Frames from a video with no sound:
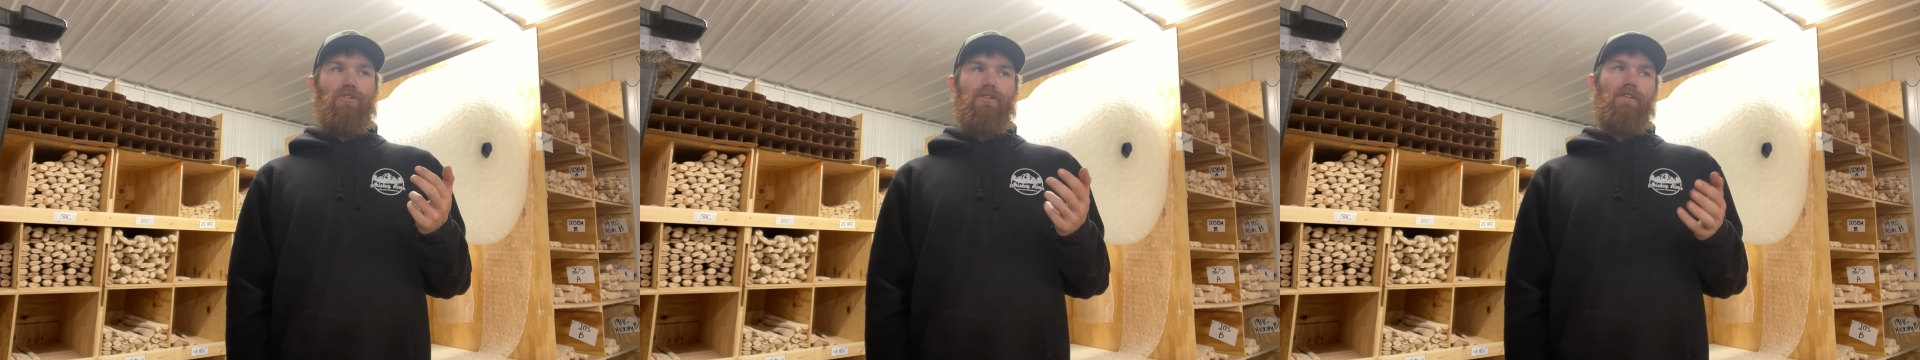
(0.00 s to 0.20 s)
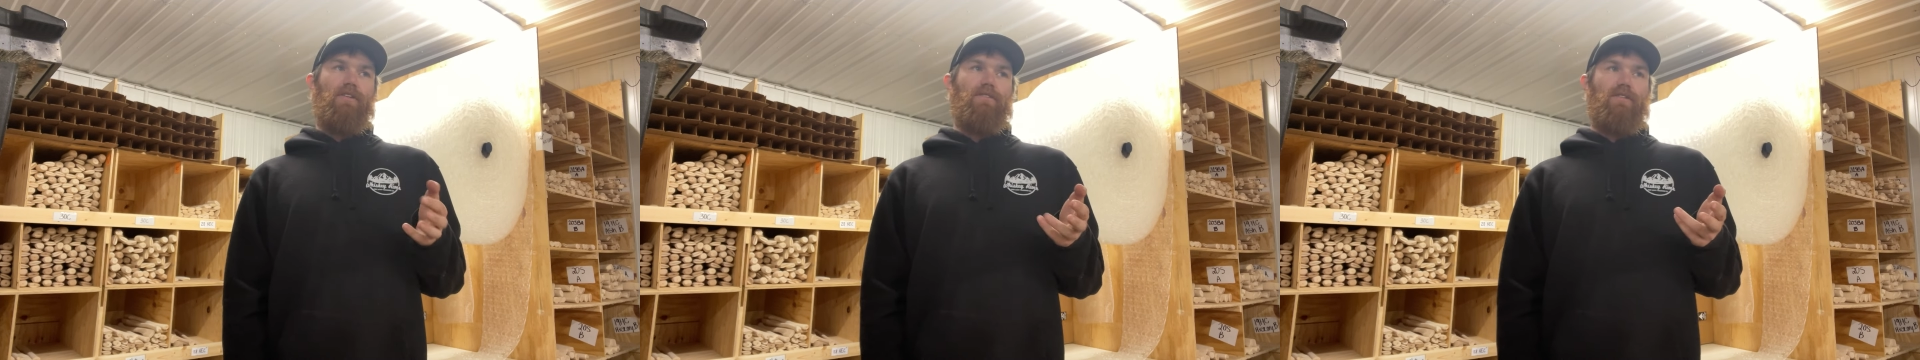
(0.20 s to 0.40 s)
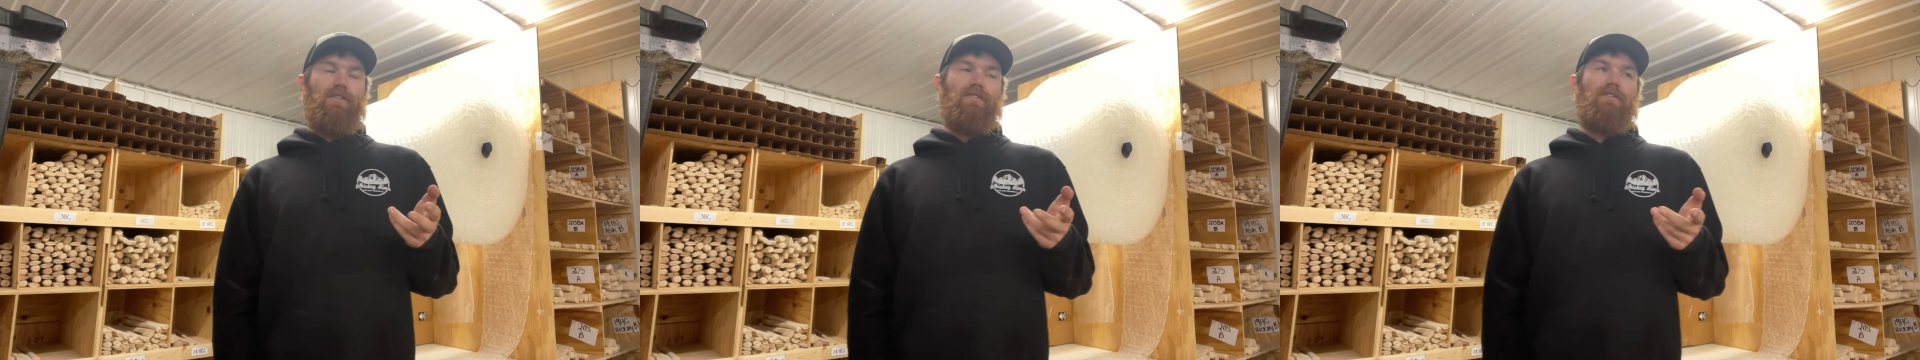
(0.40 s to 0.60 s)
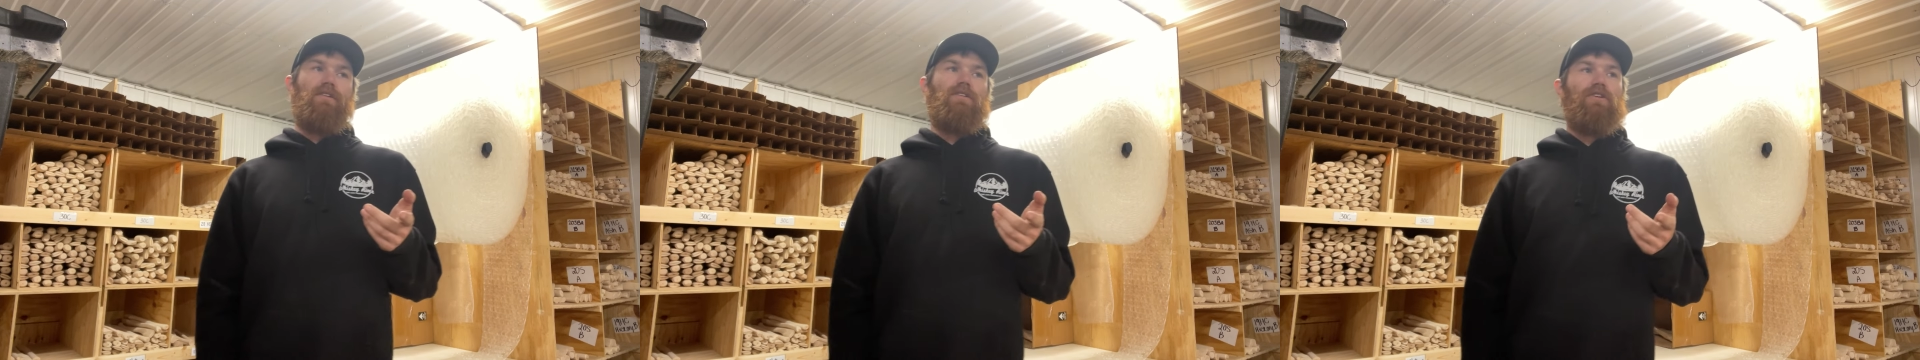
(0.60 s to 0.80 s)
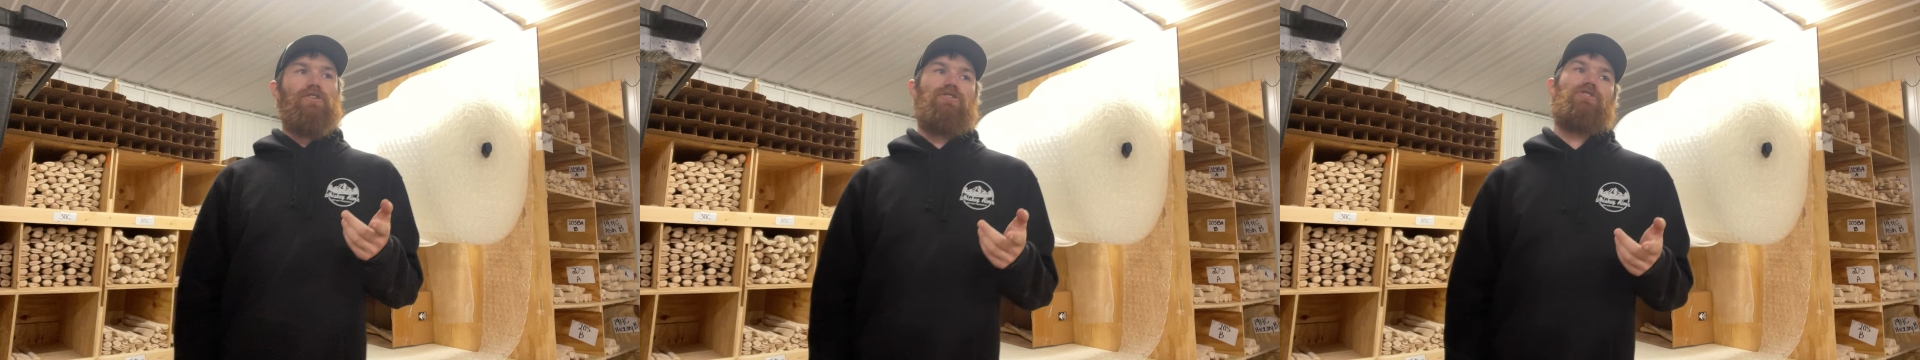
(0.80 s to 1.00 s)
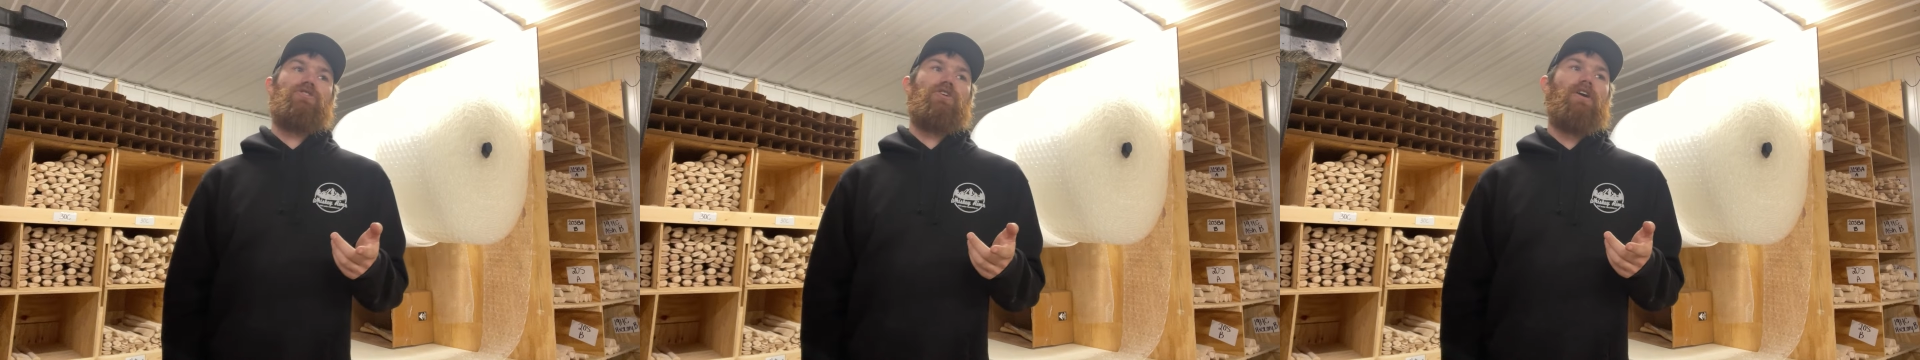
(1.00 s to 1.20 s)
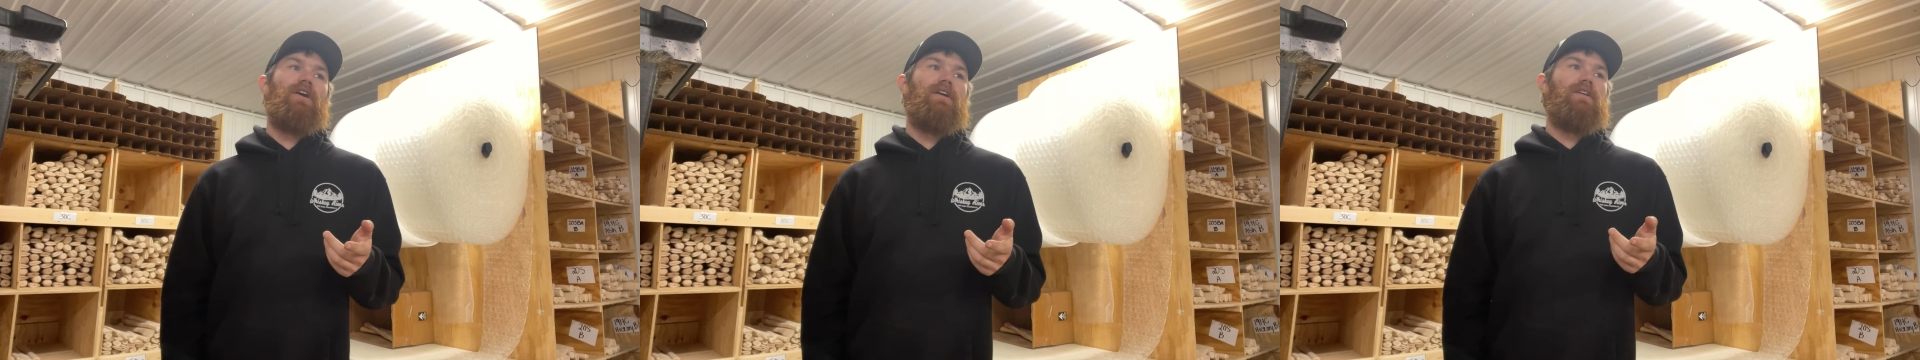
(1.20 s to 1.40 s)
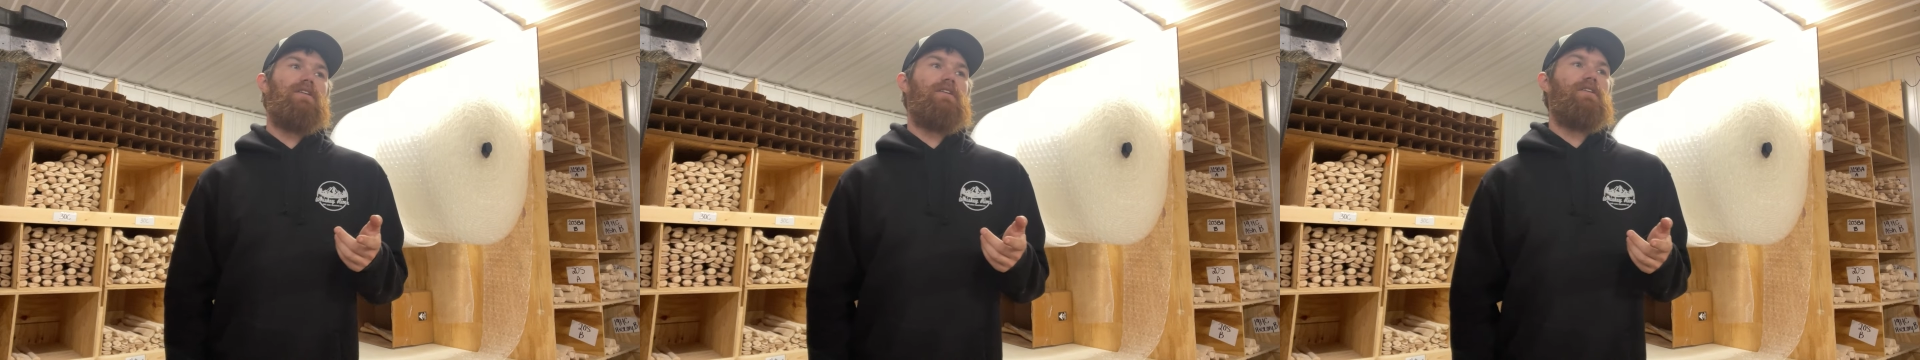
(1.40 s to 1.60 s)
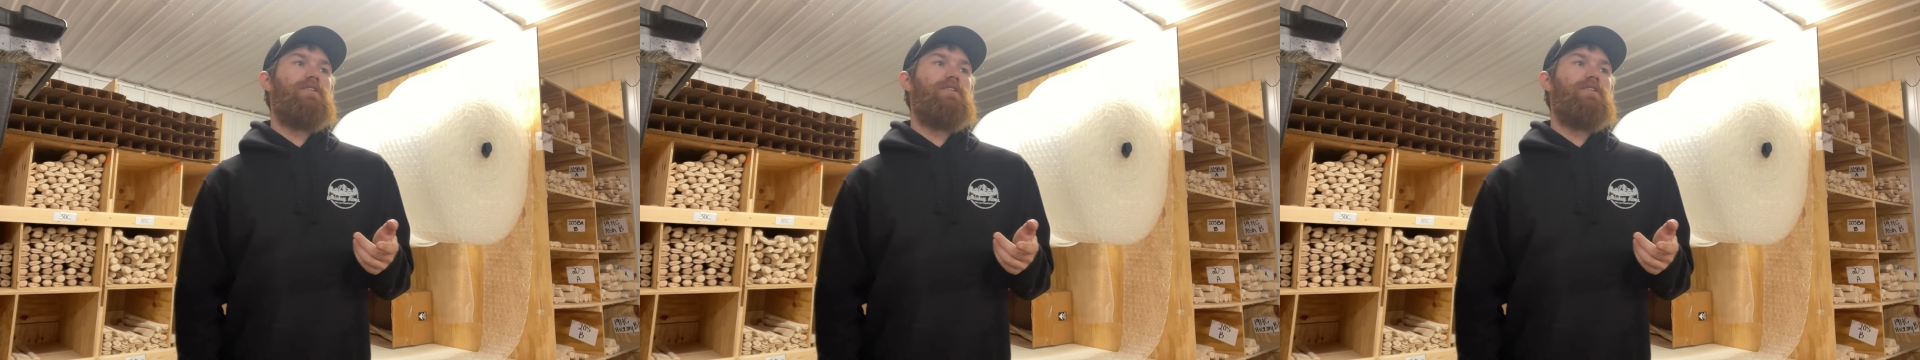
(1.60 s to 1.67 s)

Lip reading: and then 16-inch straight.